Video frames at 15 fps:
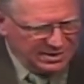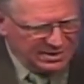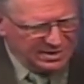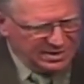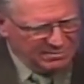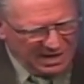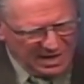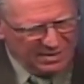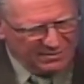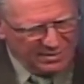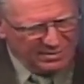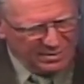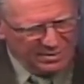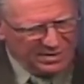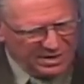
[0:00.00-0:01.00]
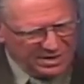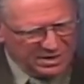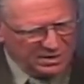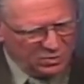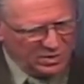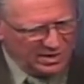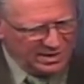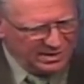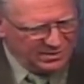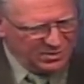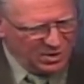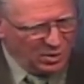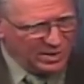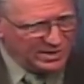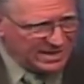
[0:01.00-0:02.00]
in my opinion, we, we
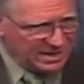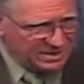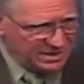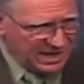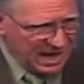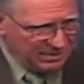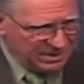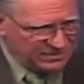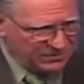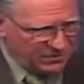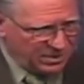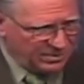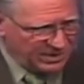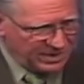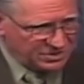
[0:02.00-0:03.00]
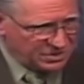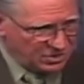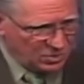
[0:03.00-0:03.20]
owe a debt to the Kabbalists for because they're